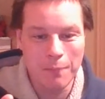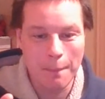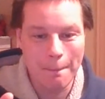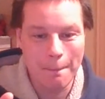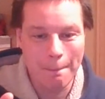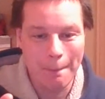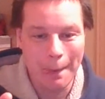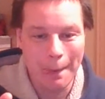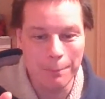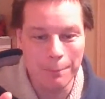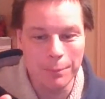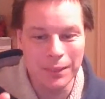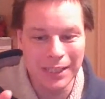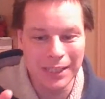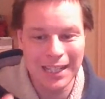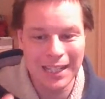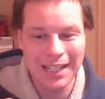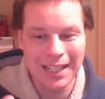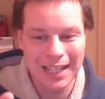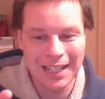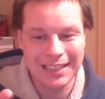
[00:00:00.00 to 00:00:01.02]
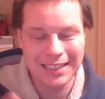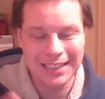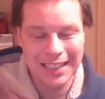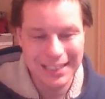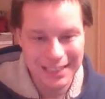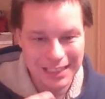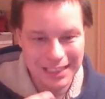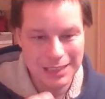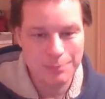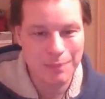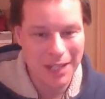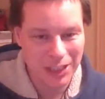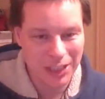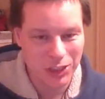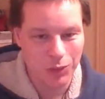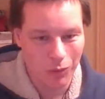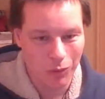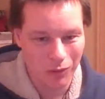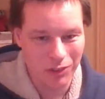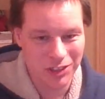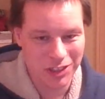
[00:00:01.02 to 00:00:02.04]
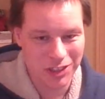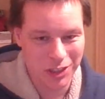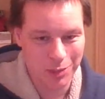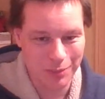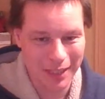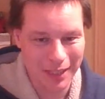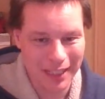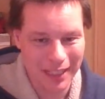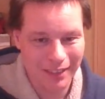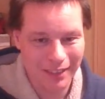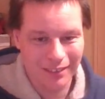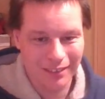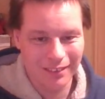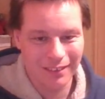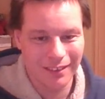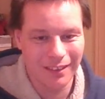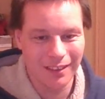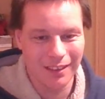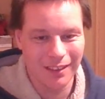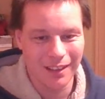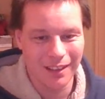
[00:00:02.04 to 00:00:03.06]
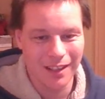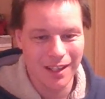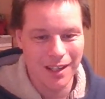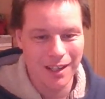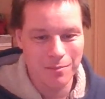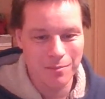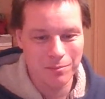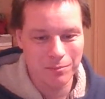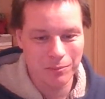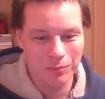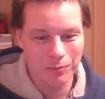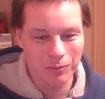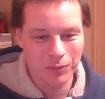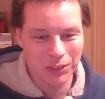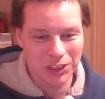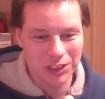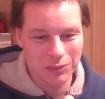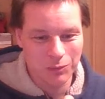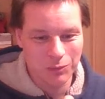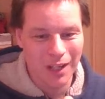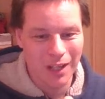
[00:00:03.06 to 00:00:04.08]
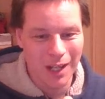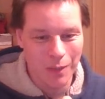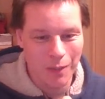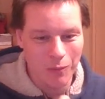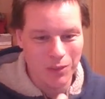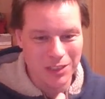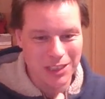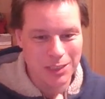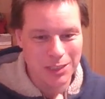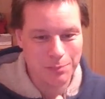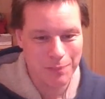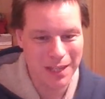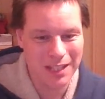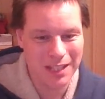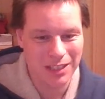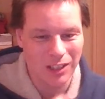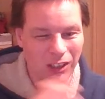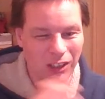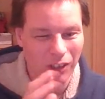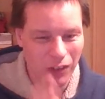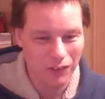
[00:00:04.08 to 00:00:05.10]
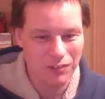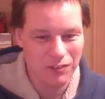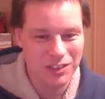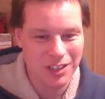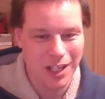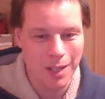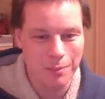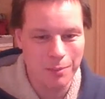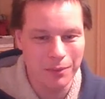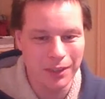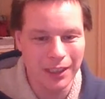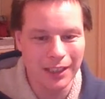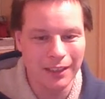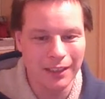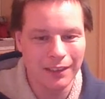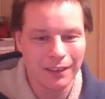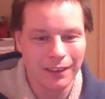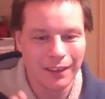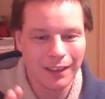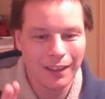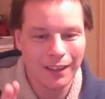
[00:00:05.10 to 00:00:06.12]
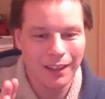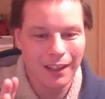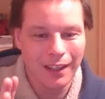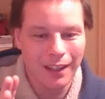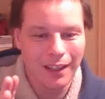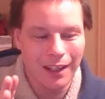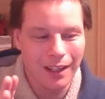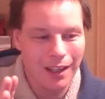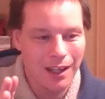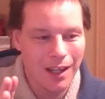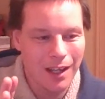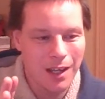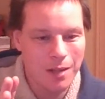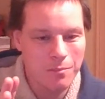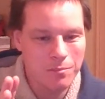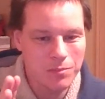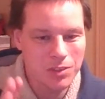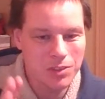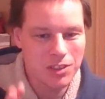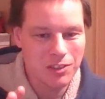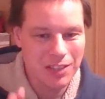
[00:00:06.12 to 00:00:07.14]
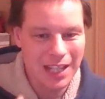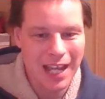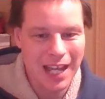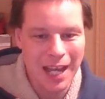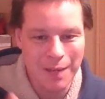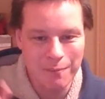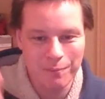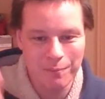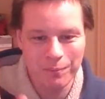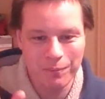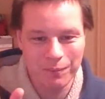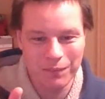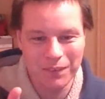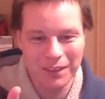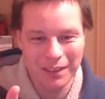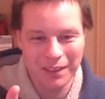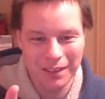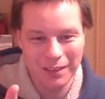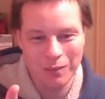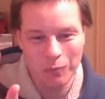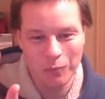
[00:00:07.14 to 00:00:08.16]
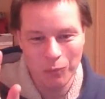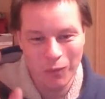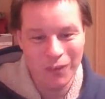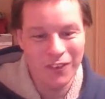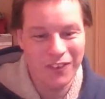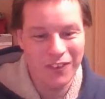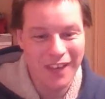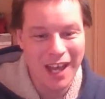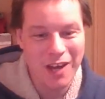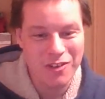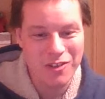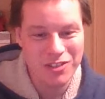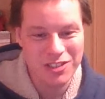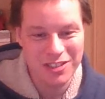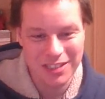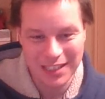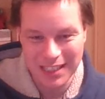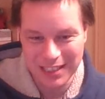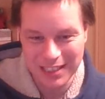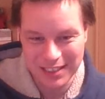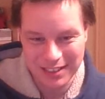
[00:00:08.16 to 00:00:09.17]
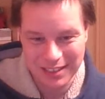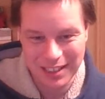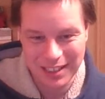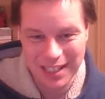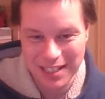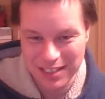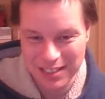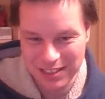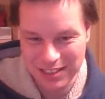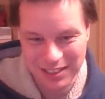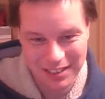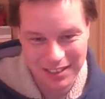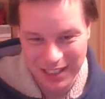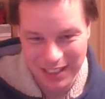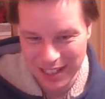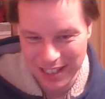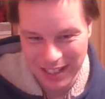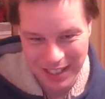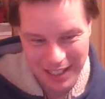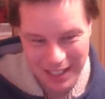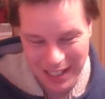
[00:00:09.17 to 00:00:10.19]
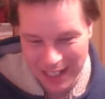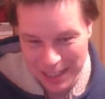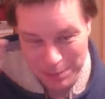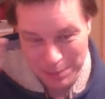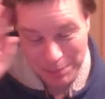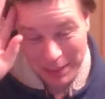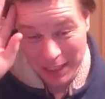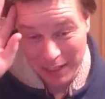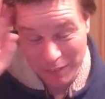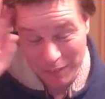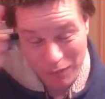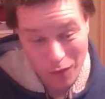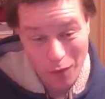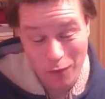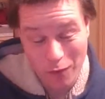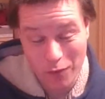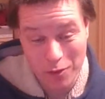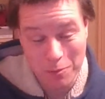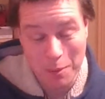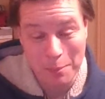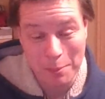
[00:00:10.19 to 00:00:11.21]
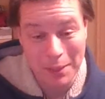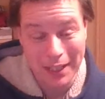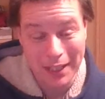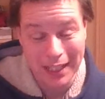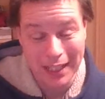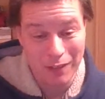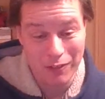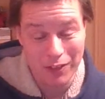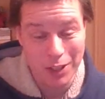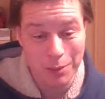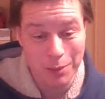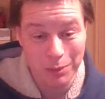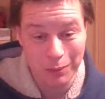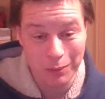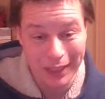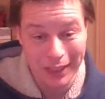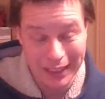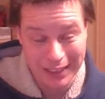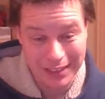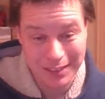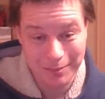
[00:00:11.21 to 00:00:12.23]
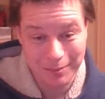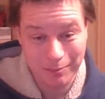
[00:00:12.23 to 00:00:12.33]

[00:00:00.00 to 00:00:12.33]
But it is a special one to me, which is why I want to spend a lot of time on it. So yeah, 1000 is it's been in the forefront of my mind now for a couple of weeks.